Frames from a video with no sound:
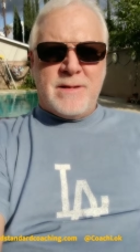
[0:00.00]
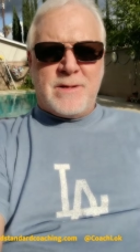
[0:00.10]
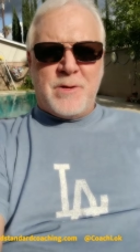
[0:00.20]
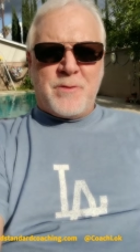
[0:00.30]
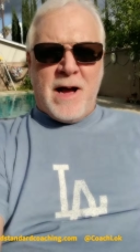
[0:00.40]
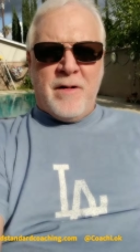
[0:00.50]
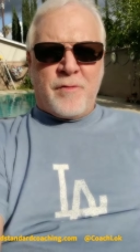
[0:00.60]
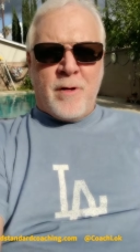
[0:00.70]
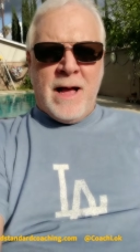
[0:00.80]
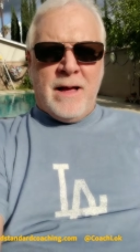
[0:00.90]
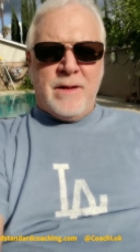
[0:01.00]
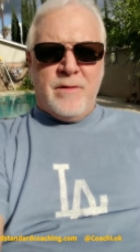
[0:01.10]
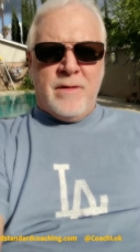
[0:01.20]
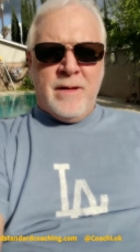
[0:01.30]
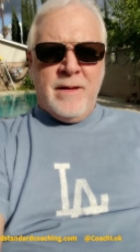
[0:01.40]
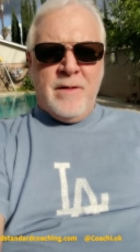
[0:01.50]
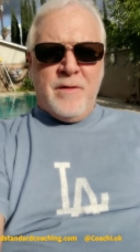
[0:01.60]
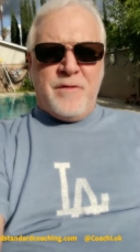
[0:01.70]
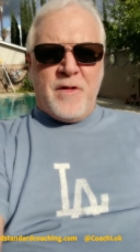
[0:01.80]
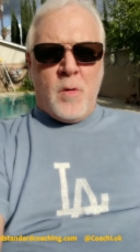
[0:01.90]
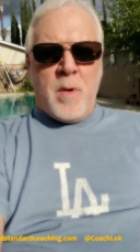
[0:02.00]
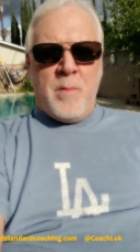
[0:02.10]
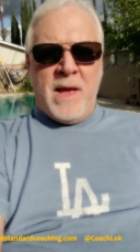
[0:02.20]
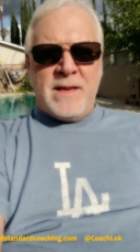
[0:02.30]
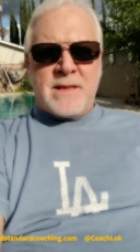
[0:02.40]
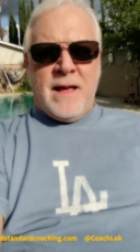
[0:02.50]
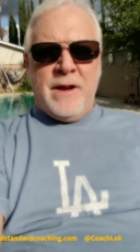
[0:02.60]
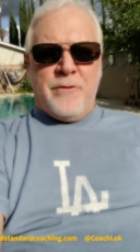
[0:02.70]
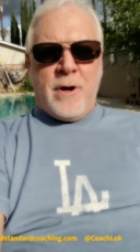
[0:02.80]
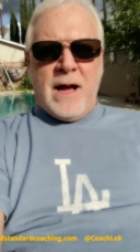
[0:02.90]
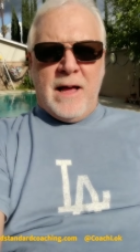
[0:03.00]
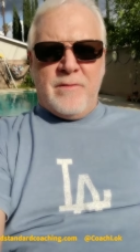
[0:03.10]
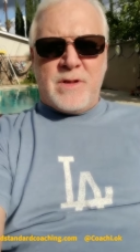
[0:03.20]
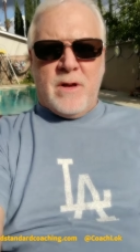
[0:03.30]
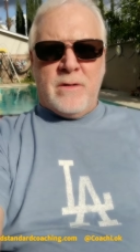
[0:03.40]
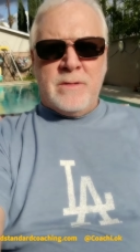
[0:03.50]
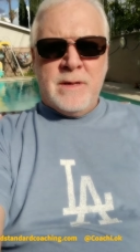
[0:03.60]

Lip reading: to drive around and film a baseline drive, so